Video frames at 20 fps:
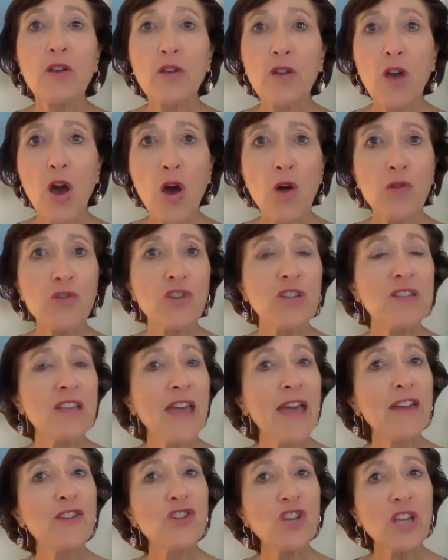go just
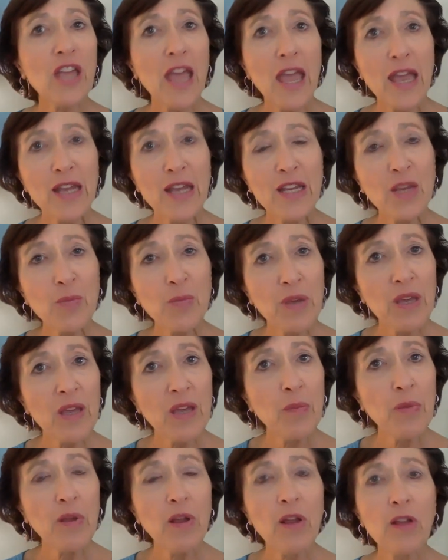educating
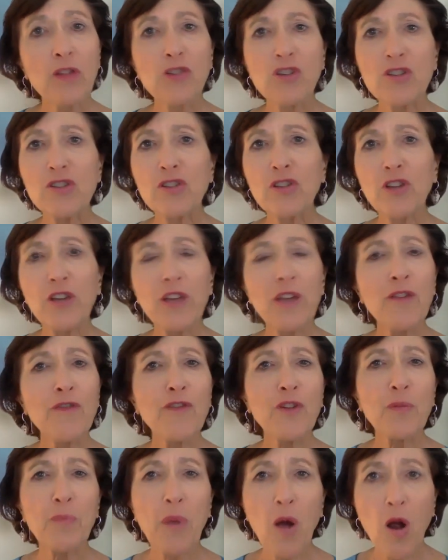people, just looking
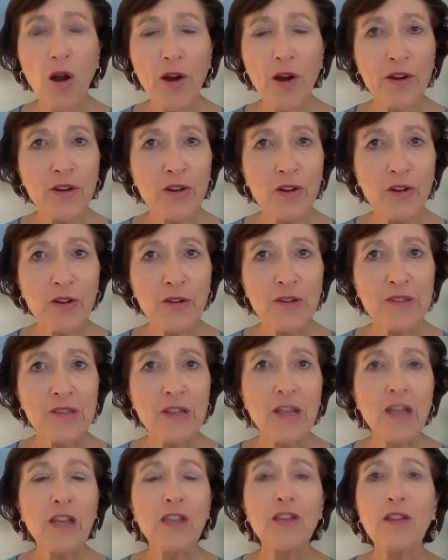for partners.
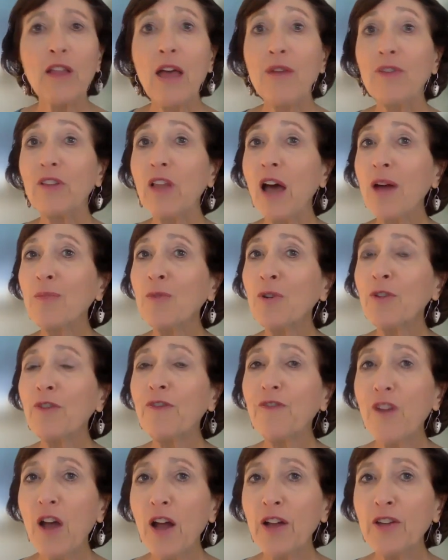You'll have a lot more
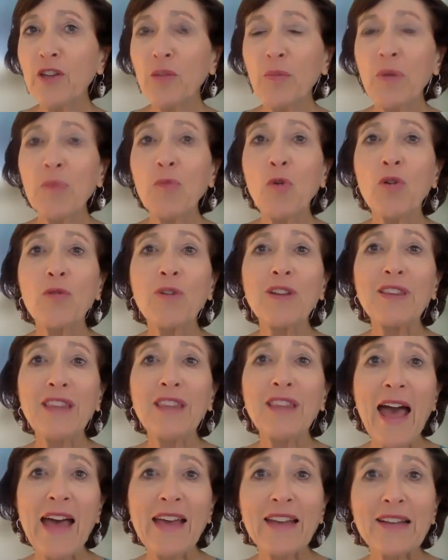fun, you'll be more
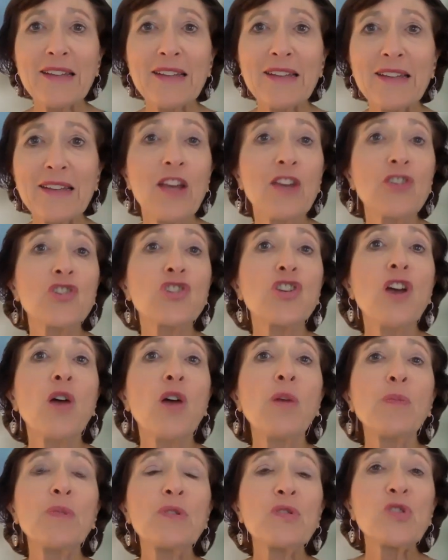relaxed, show
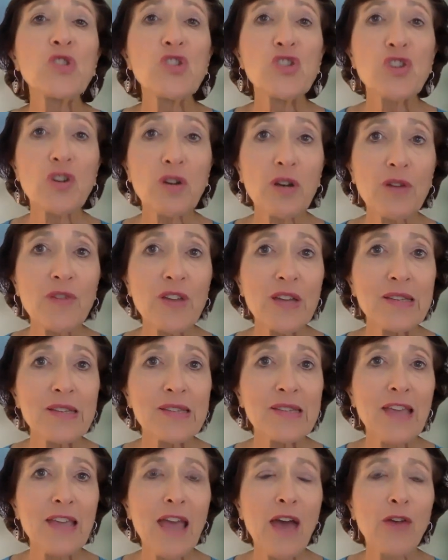up in service,
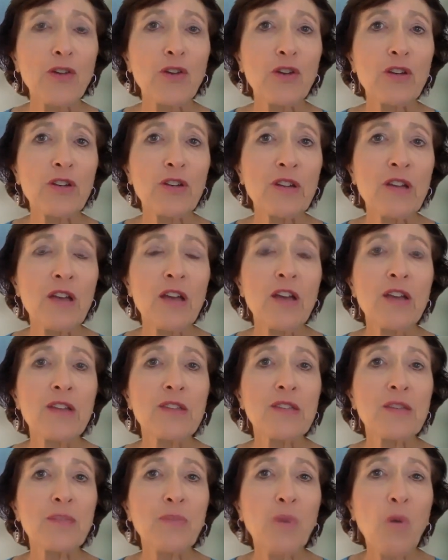see how you can
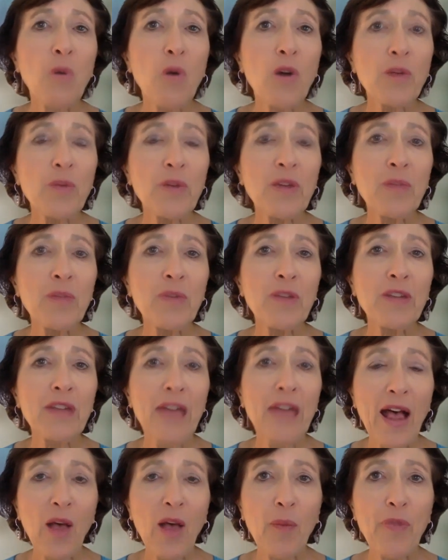support people and
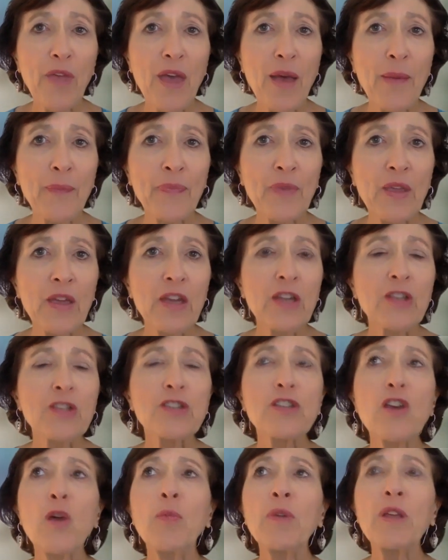help them.
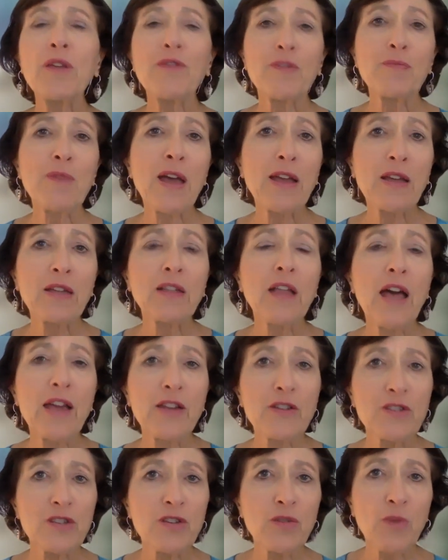So many of my
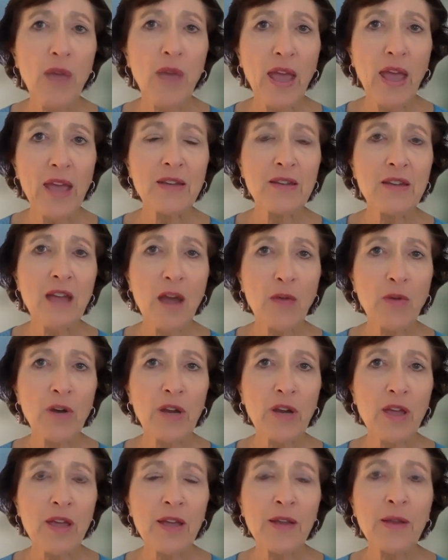clients who hated
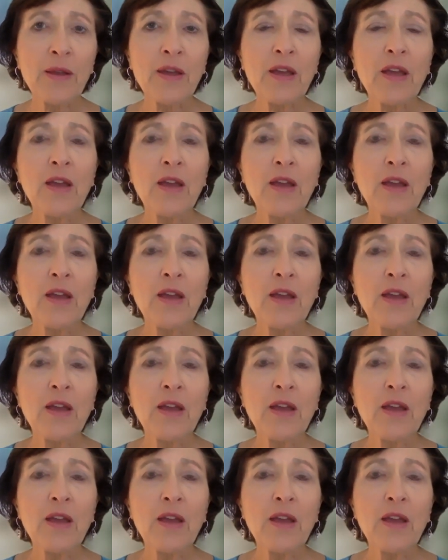networking